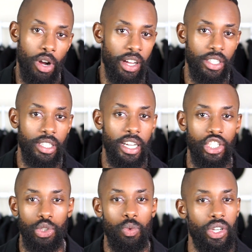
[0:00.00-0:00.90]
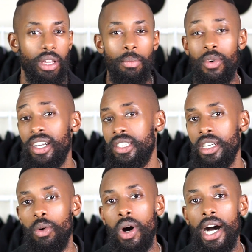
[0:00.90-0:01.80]
honestly, I just wear them once in
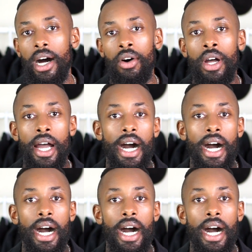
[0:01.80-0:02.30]
a while,